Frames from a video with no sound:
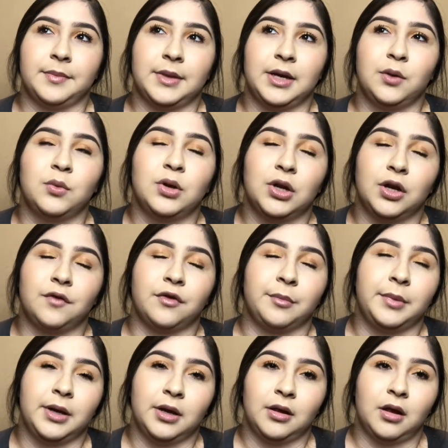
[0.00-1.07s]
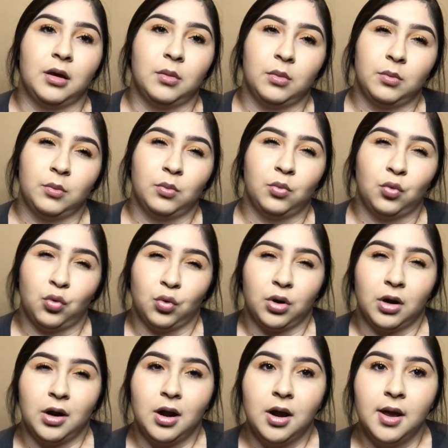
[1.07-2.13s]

he would look for me a lot more,